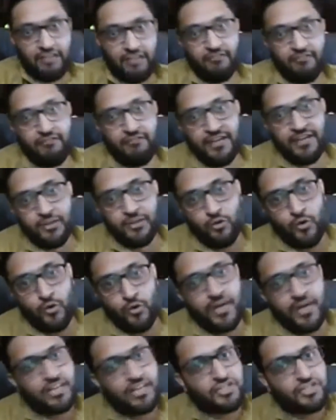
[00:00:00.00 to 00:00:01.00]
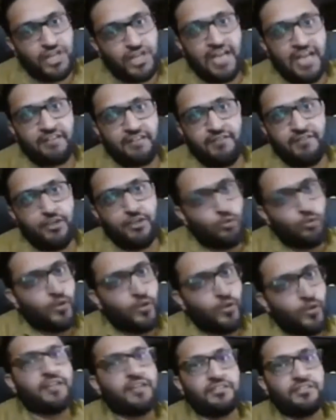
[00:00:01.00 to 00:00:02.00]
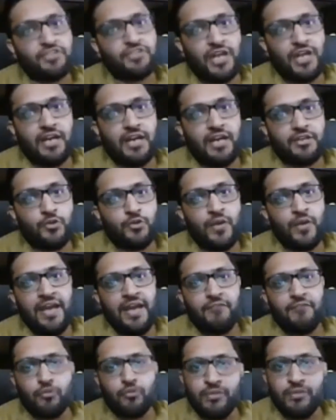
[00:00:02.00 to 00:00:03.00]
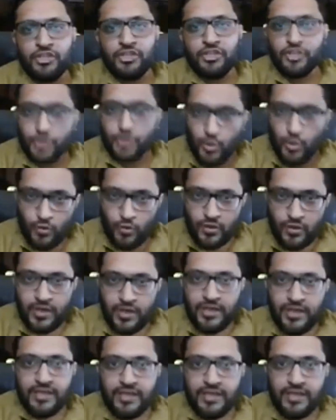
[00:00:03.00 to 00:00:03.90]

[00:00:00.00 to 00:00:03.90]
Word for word: when you look at a chart, when you look at a chart, you have to be sure,